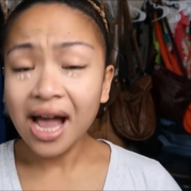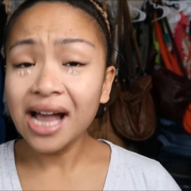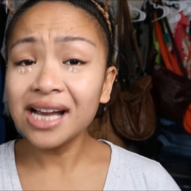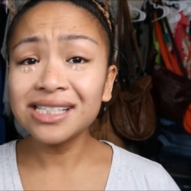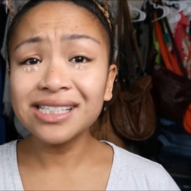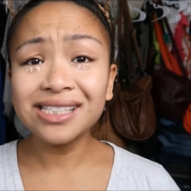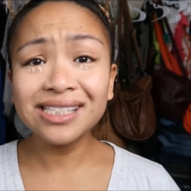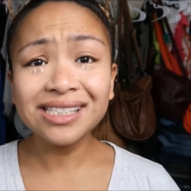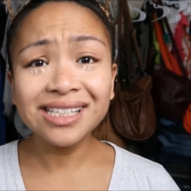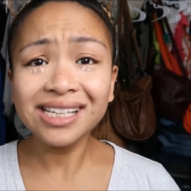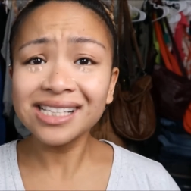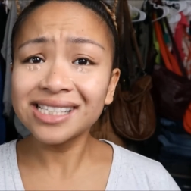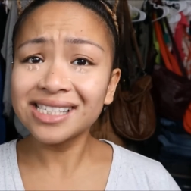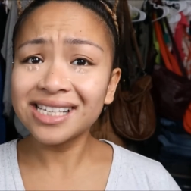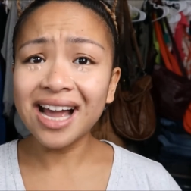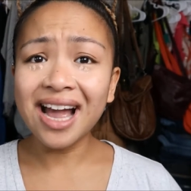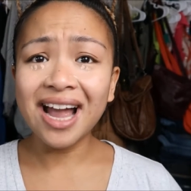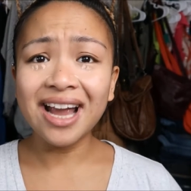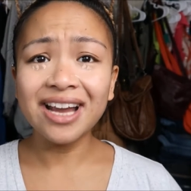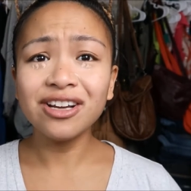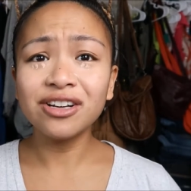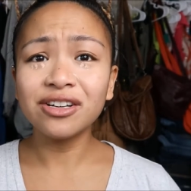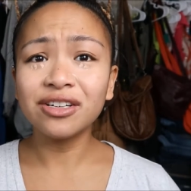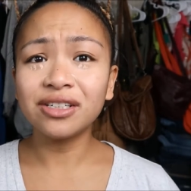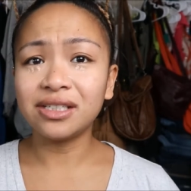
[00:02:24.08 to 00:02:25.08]
I just get
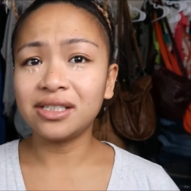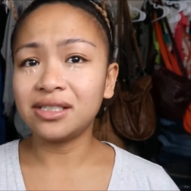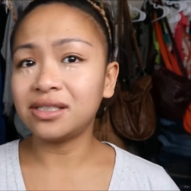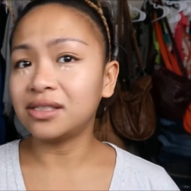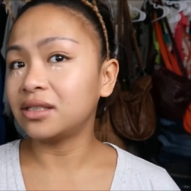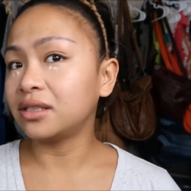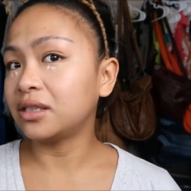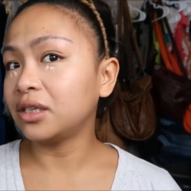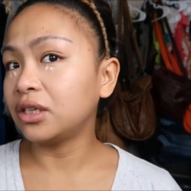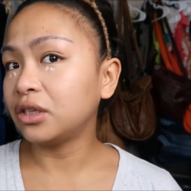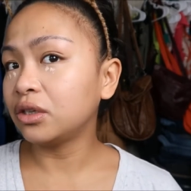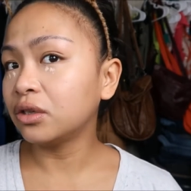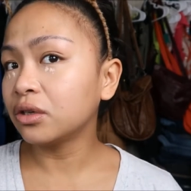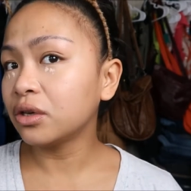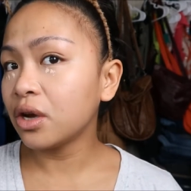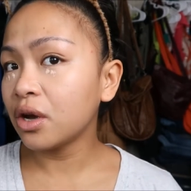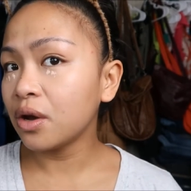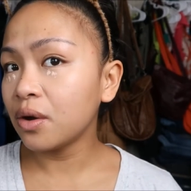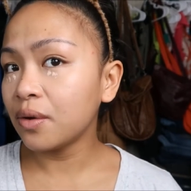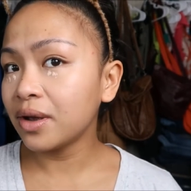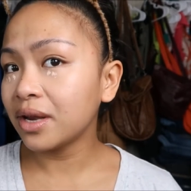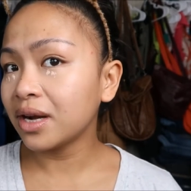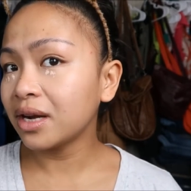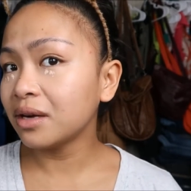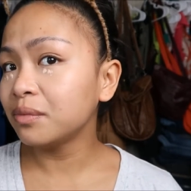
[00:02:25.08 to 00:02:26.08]
tired easily, you
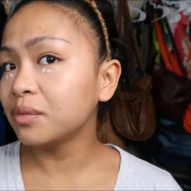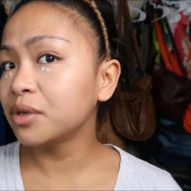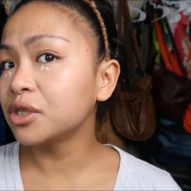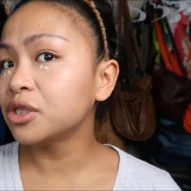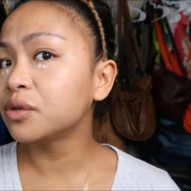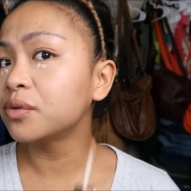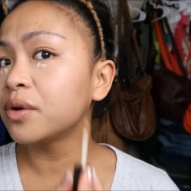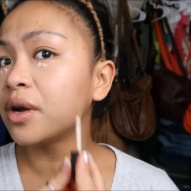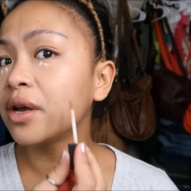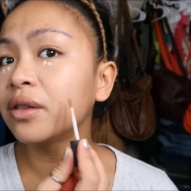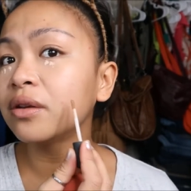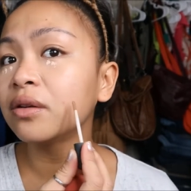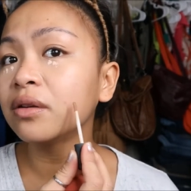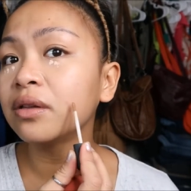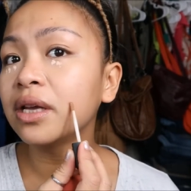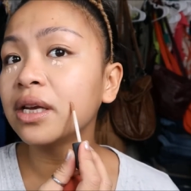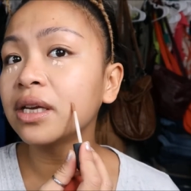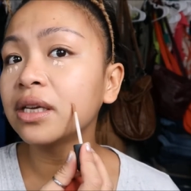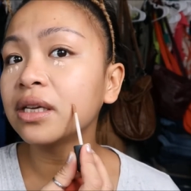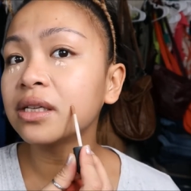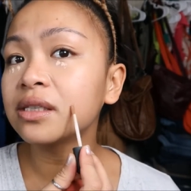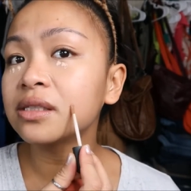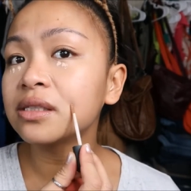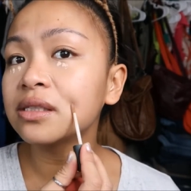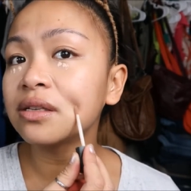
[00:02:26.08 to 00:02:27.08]
know, and I'd much rather
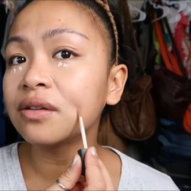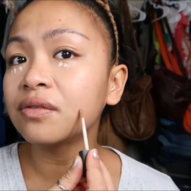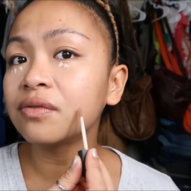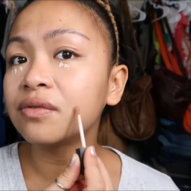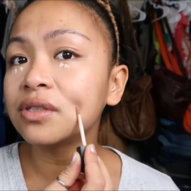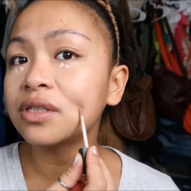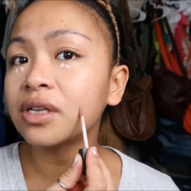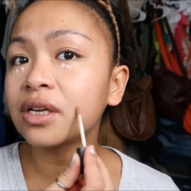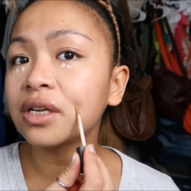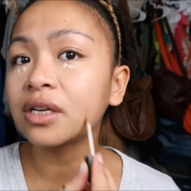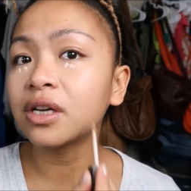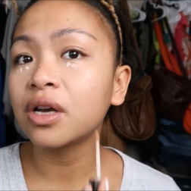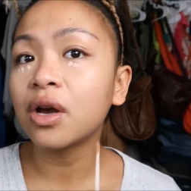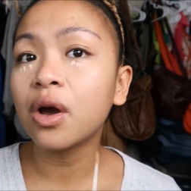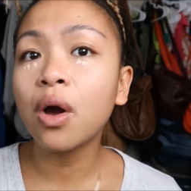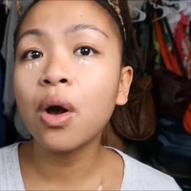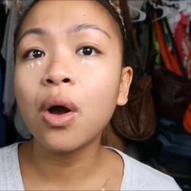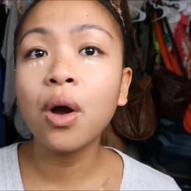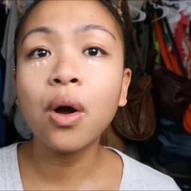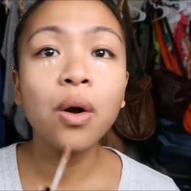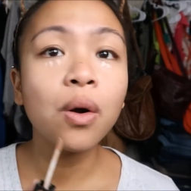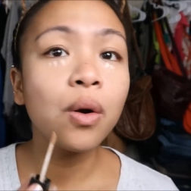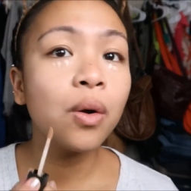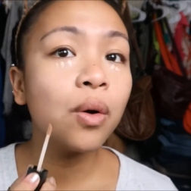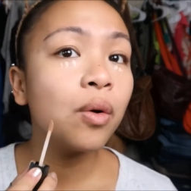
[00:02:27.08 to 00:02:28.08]
like get stuff done at
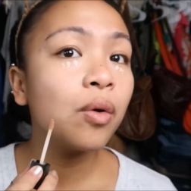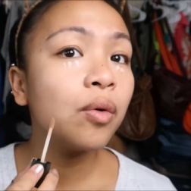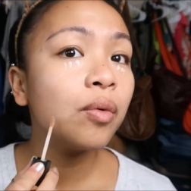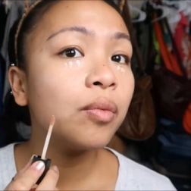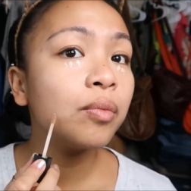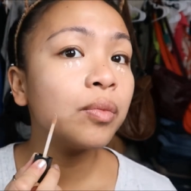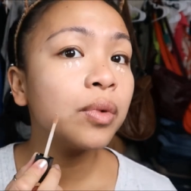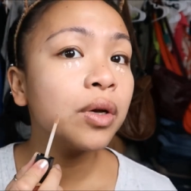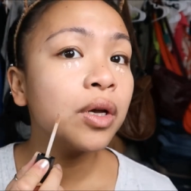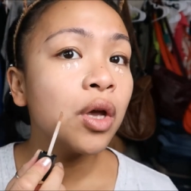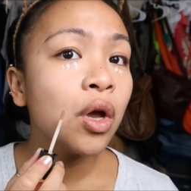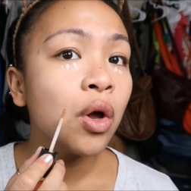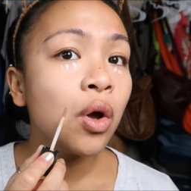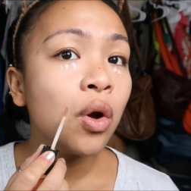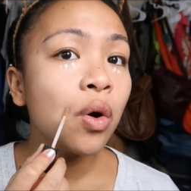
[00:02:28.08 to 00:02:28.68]
home,